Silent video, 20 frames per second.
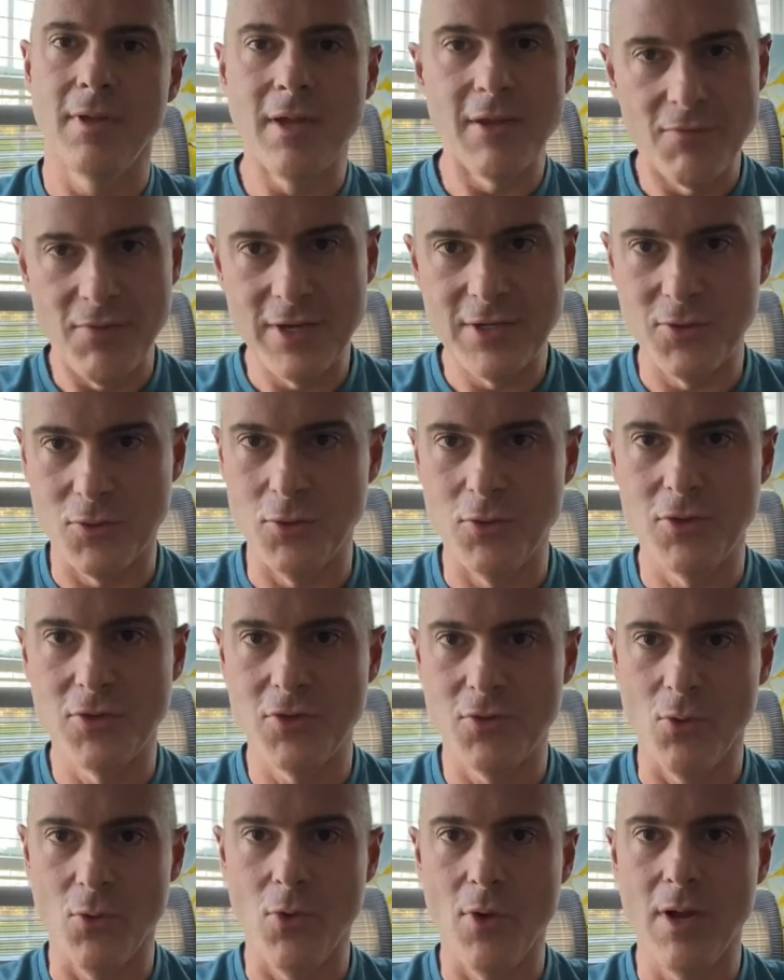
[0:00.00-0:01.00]
Like if I told
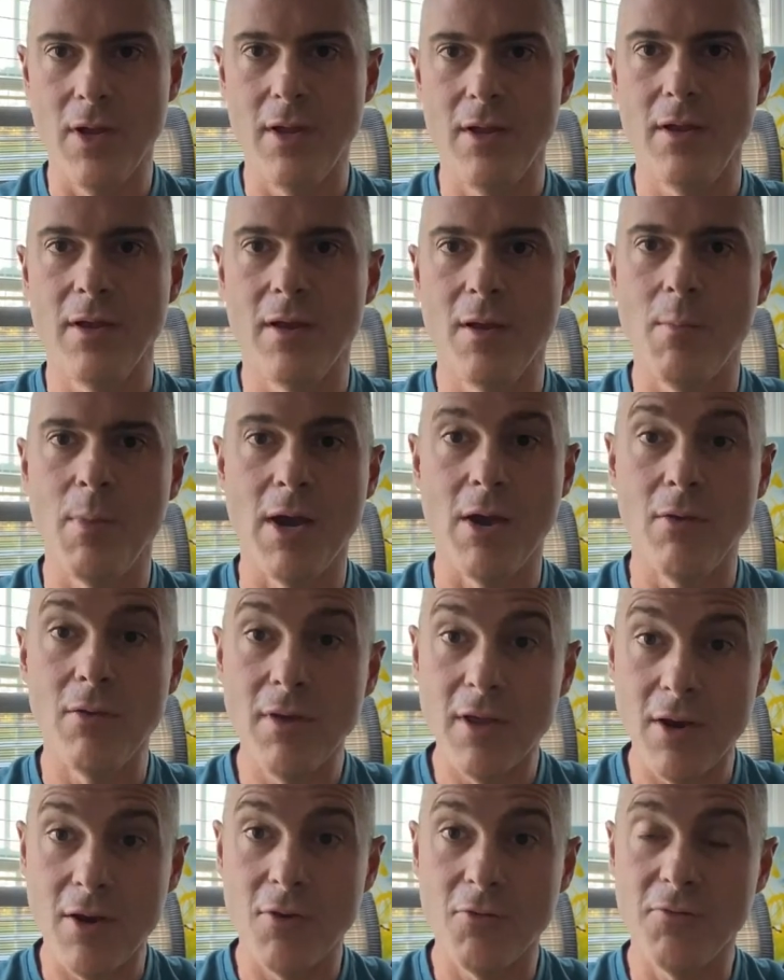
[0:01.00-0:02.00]
the story
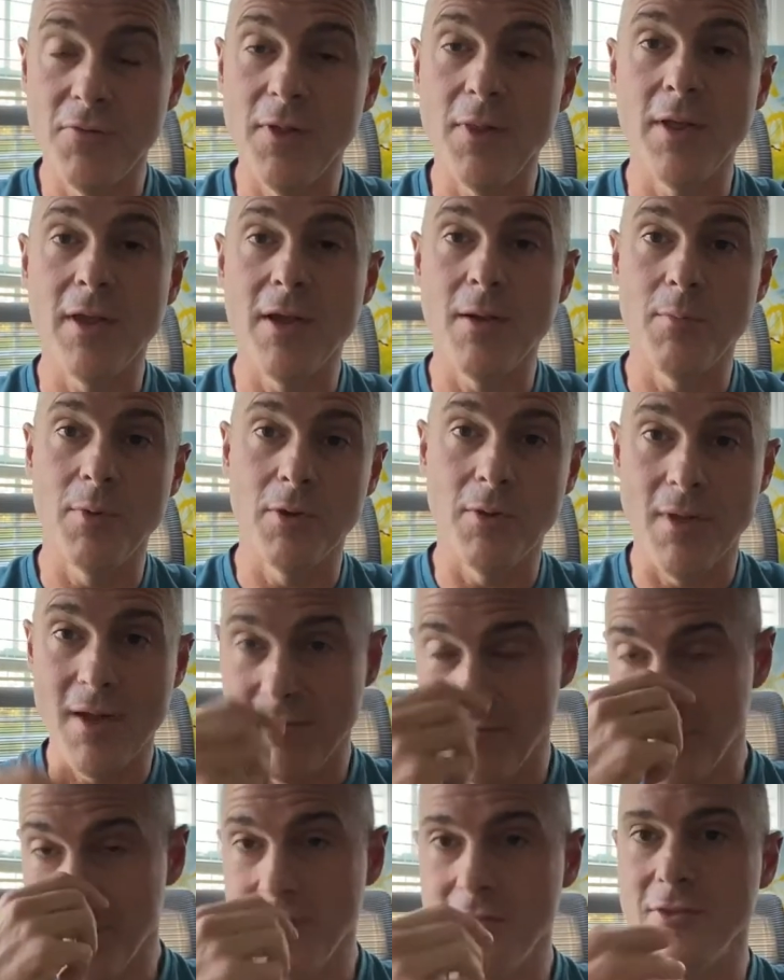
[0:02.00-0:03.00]
about, you know, filling up your
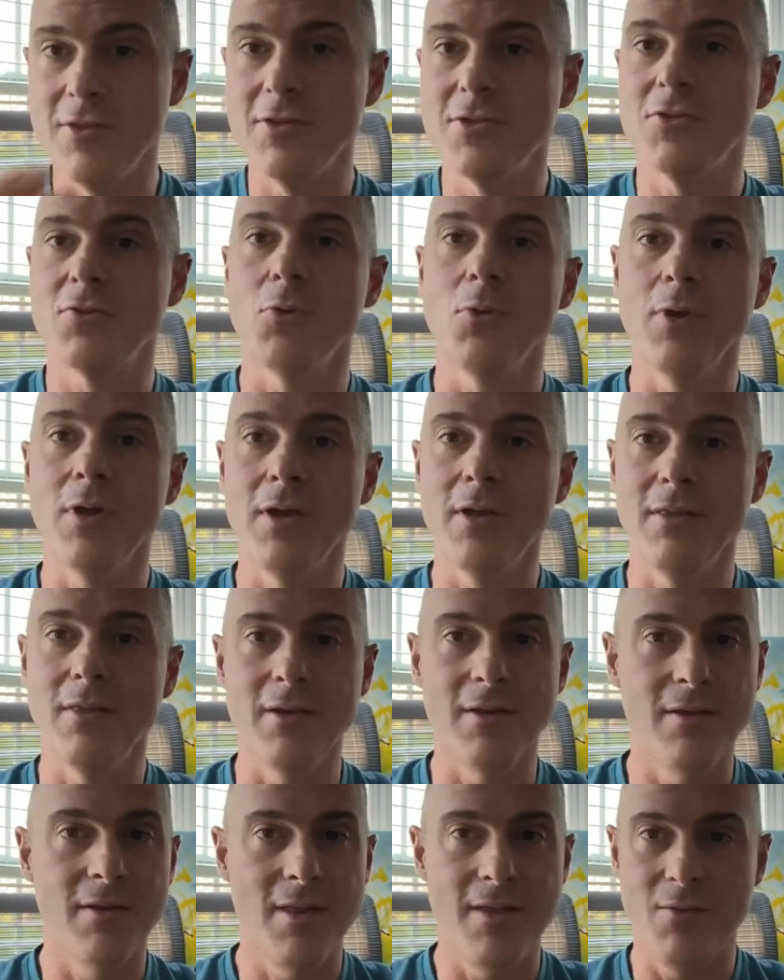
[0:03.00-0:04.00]
life, the story
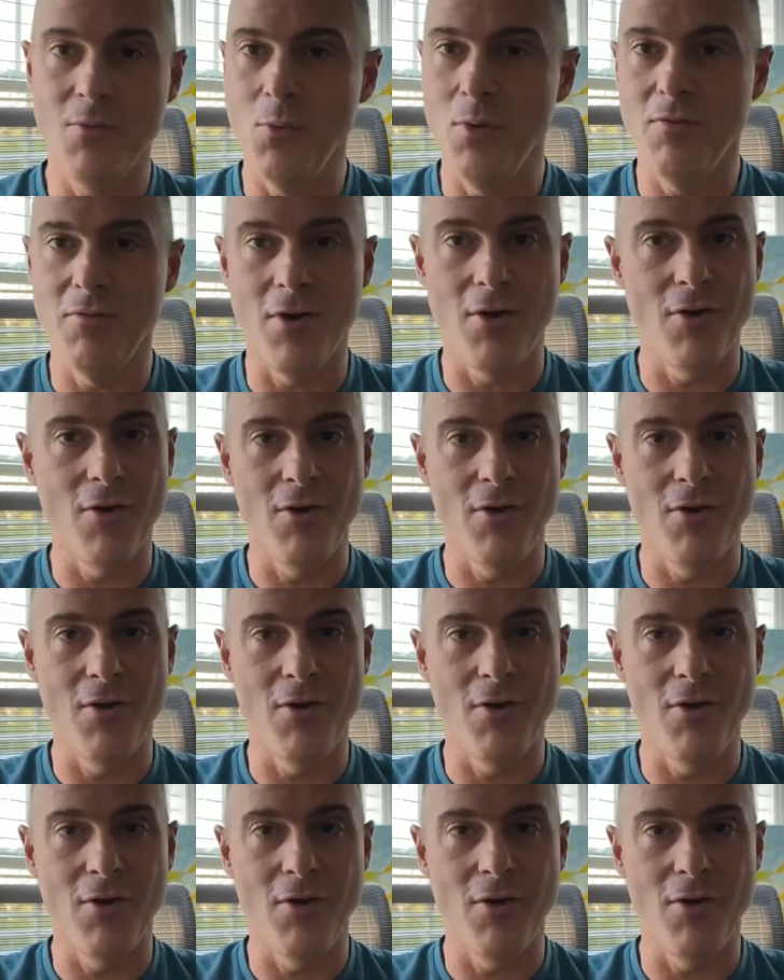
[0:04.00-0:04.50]
that we've